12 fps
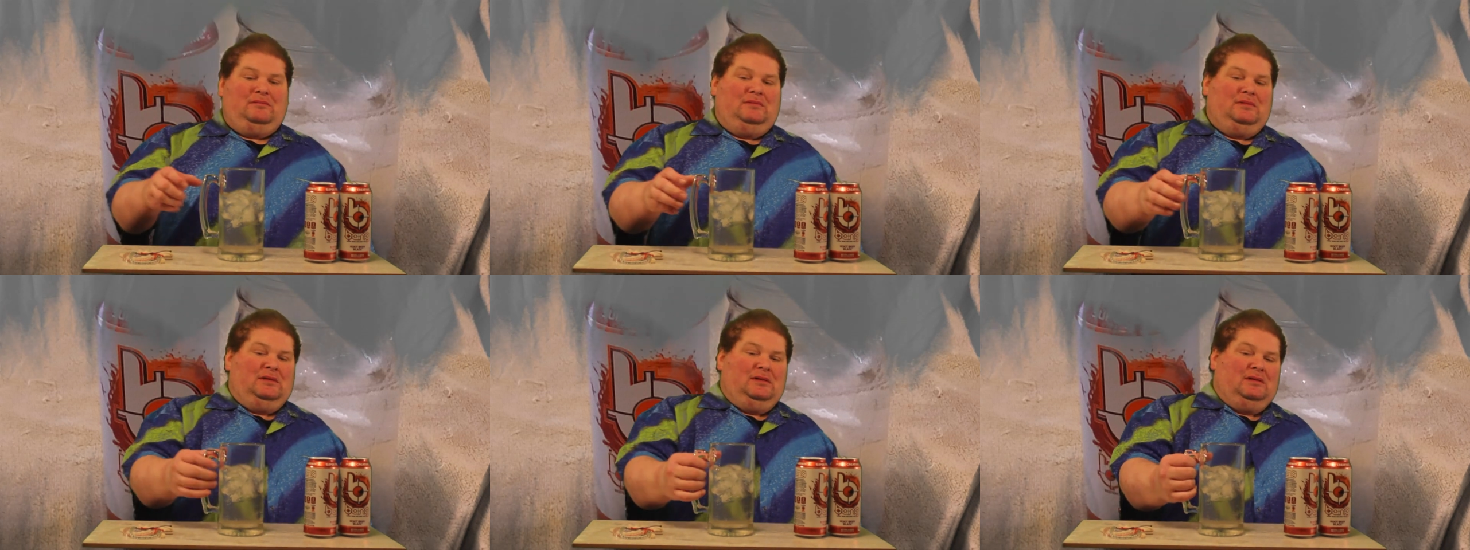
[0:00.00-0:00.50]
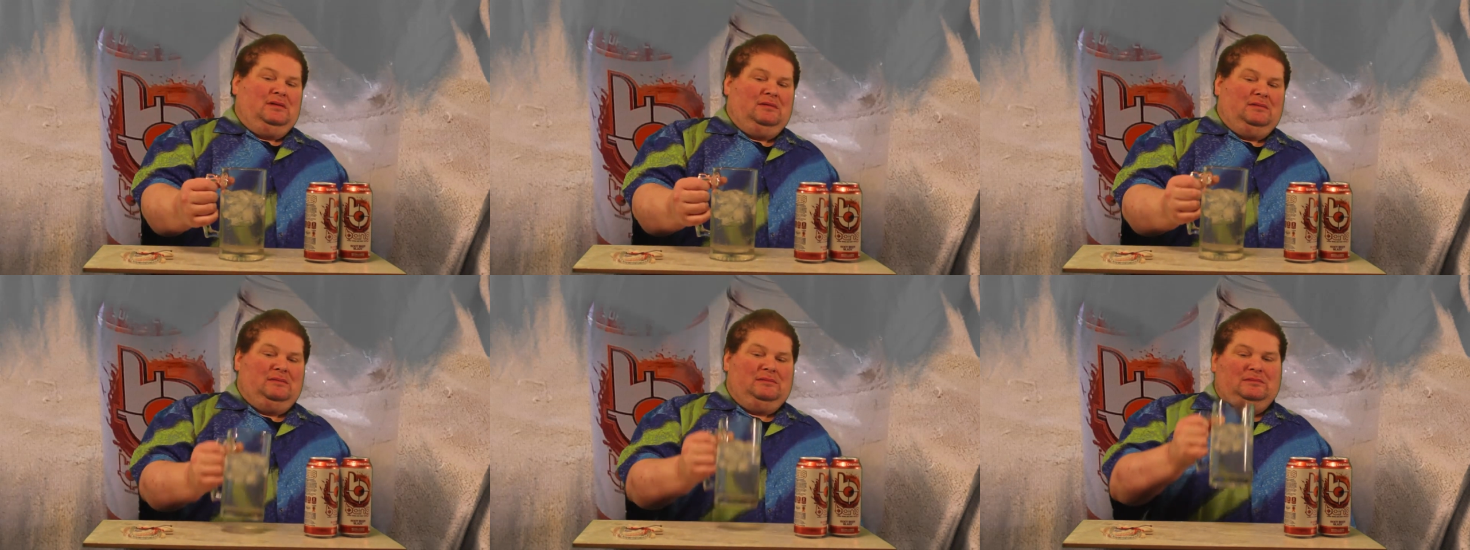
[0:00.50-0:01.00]

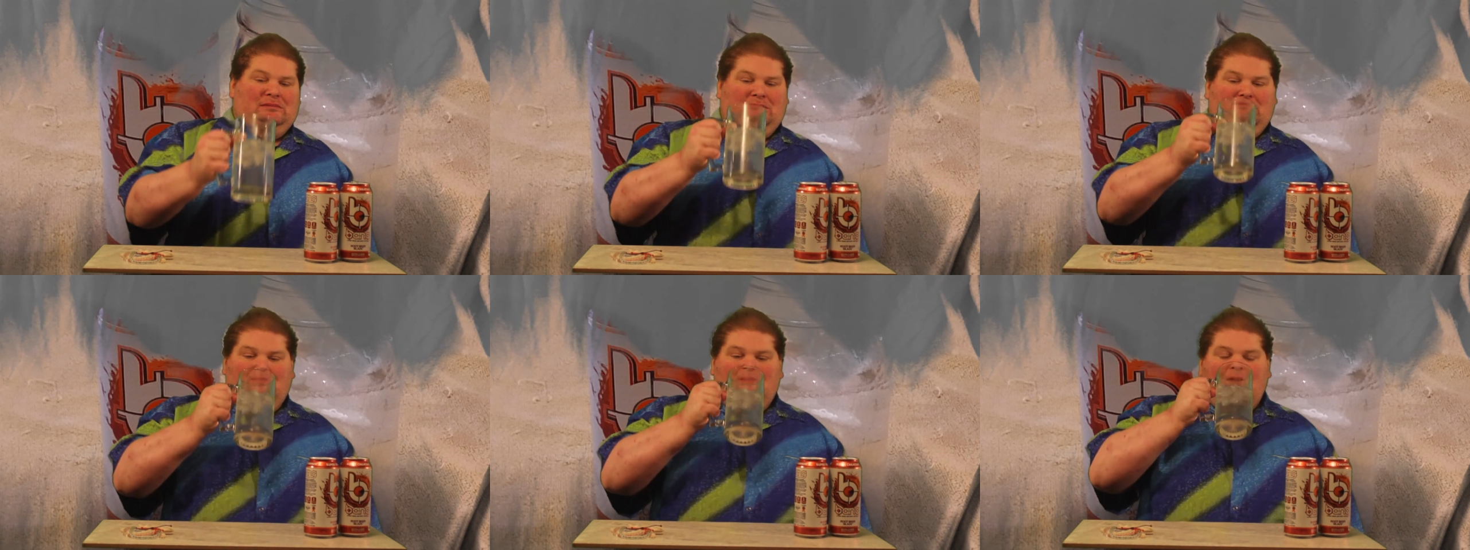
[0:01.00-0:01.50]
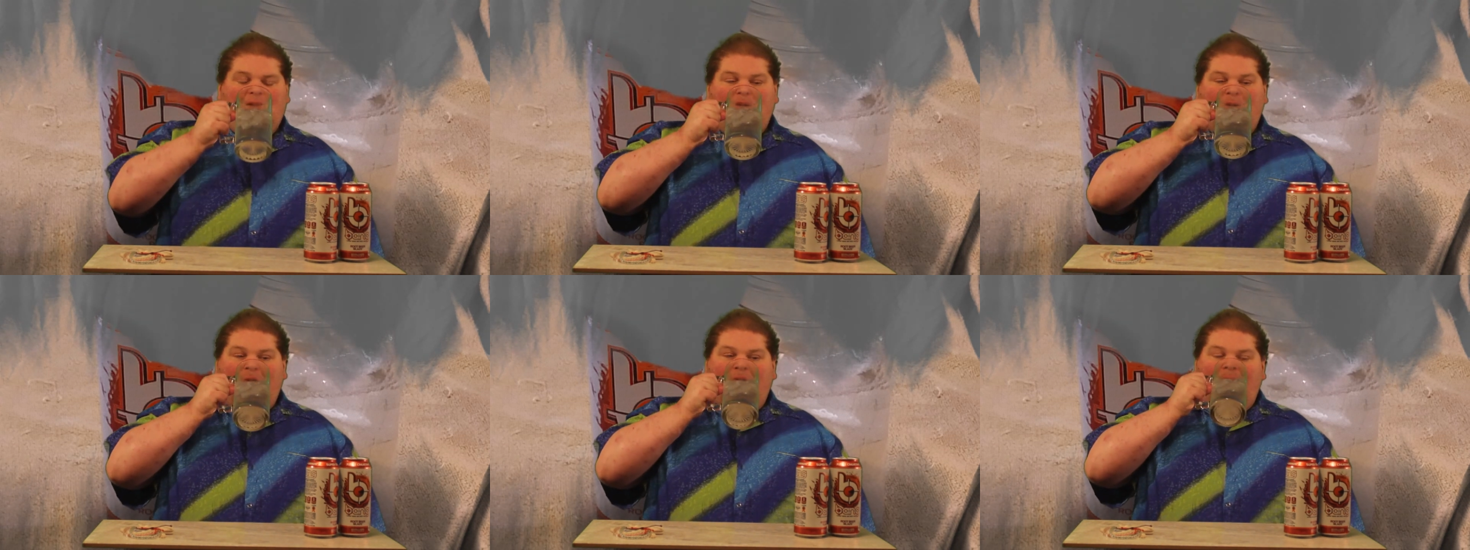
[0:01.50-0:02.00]

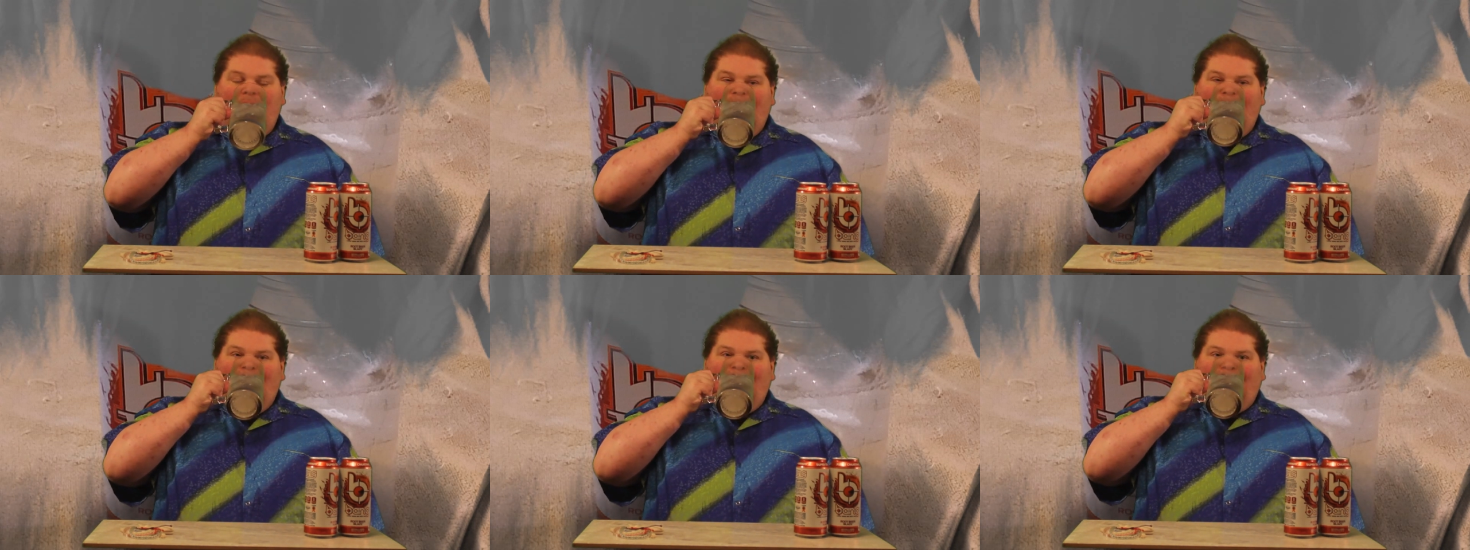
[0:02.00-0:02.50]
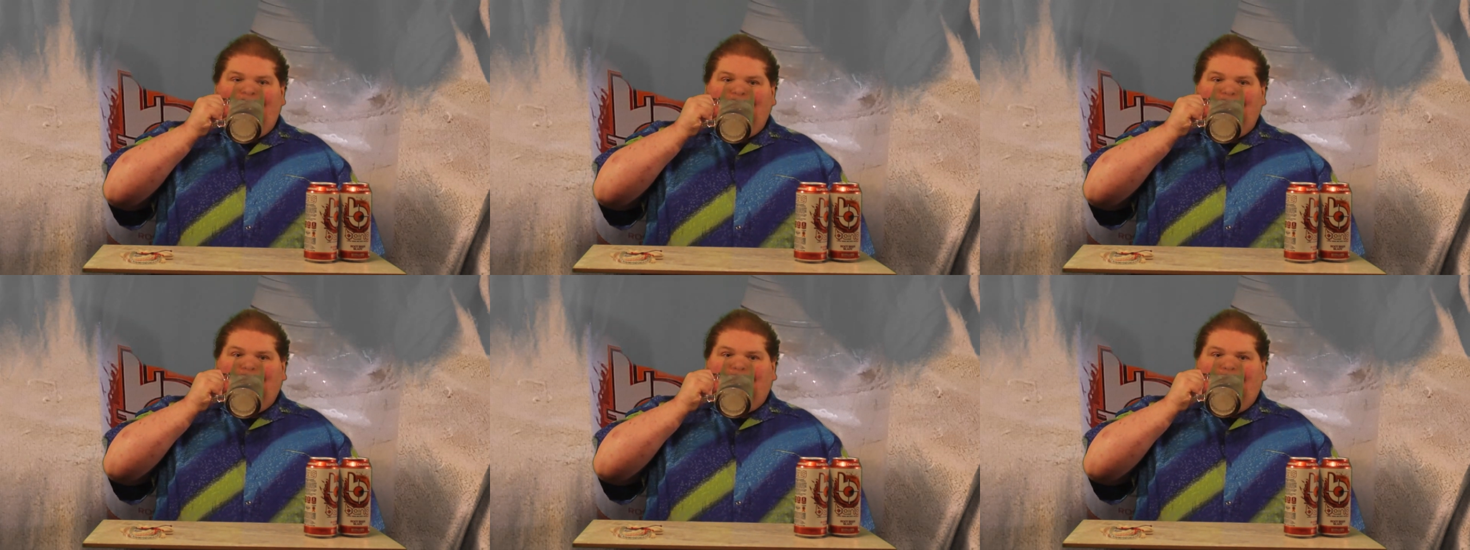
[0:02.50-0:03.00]

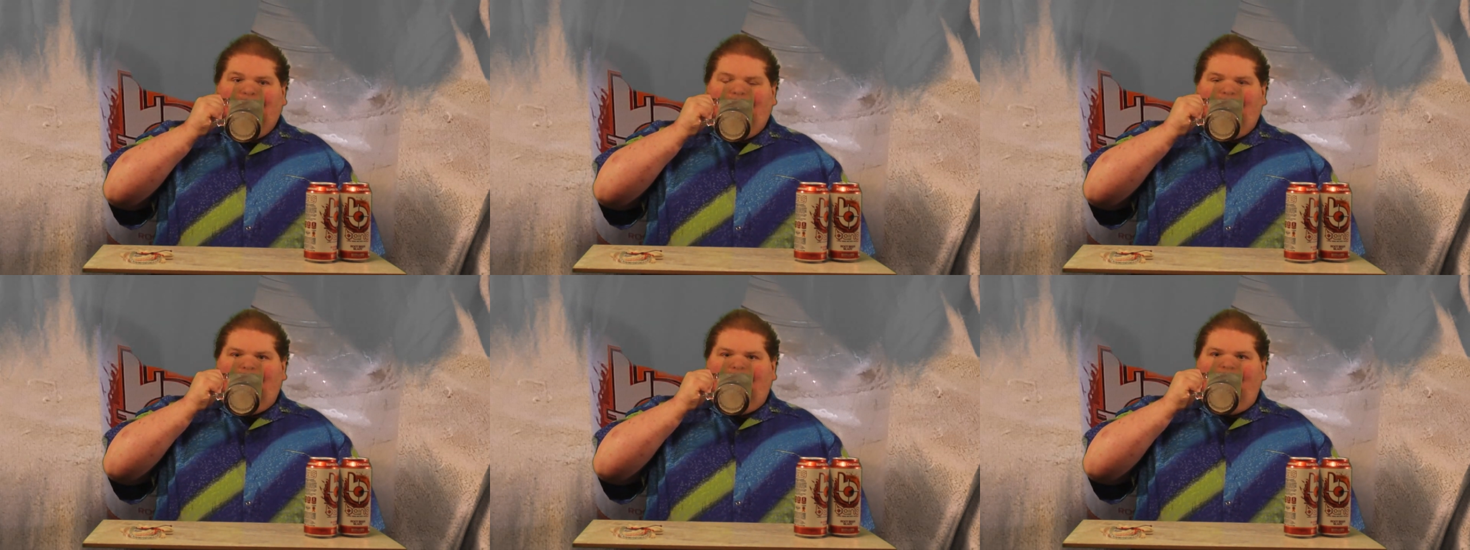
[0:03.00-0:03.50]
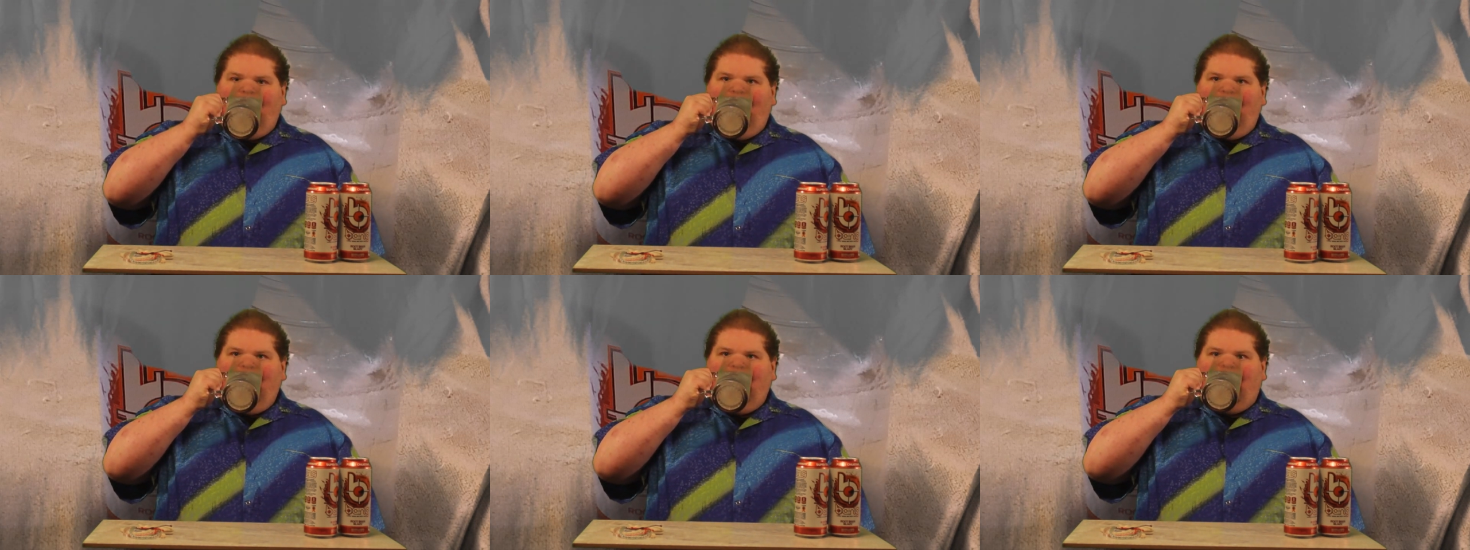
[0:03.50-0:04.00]

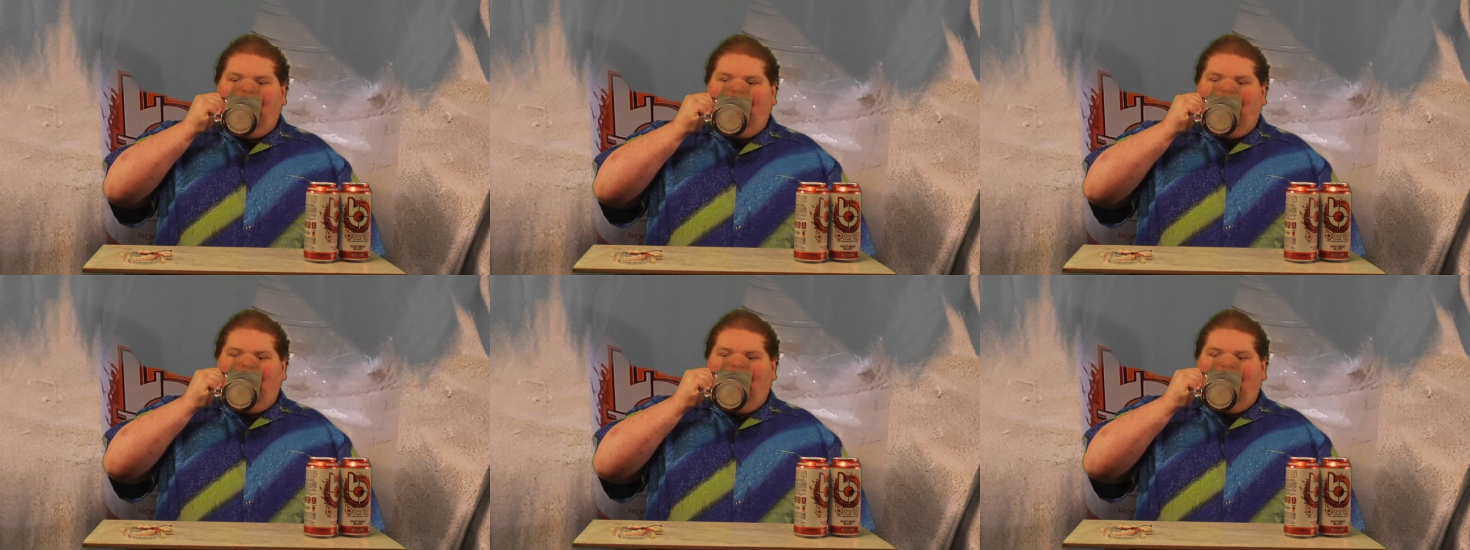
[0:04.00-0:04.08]
Nobody speaks.